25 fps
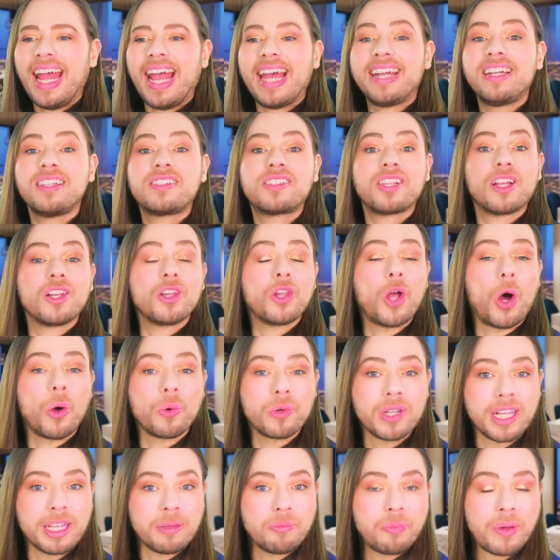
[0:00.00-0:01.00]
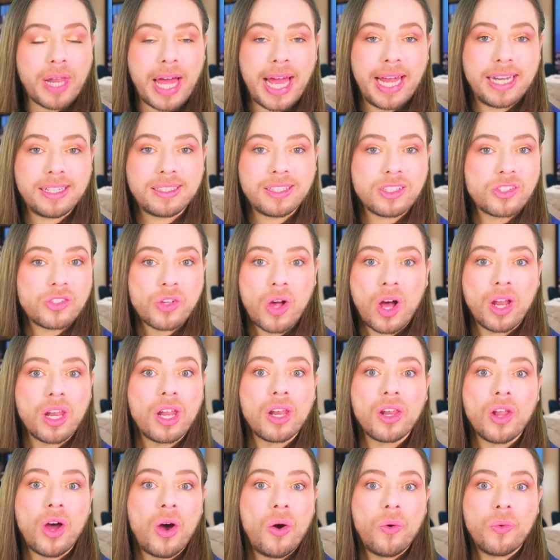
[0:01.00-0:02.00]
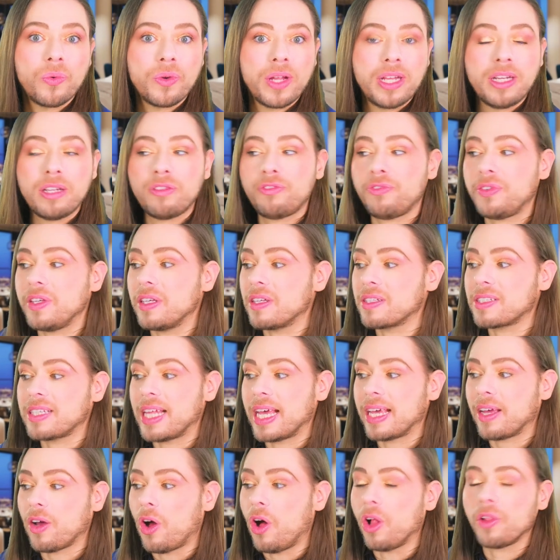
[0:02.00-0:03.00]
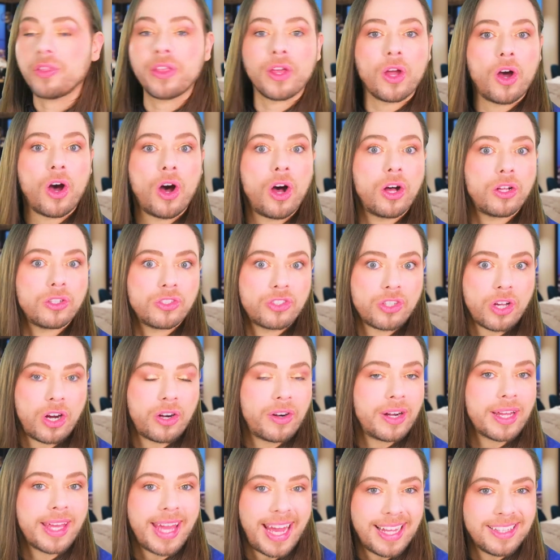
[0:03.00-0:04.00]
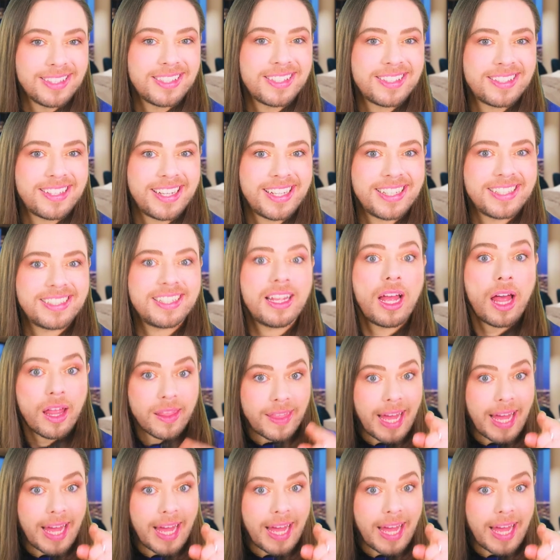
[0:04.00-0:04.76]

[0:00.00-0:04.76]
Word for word: And it's a lonely plant. It's all alone. And it feels like all the odds are against it.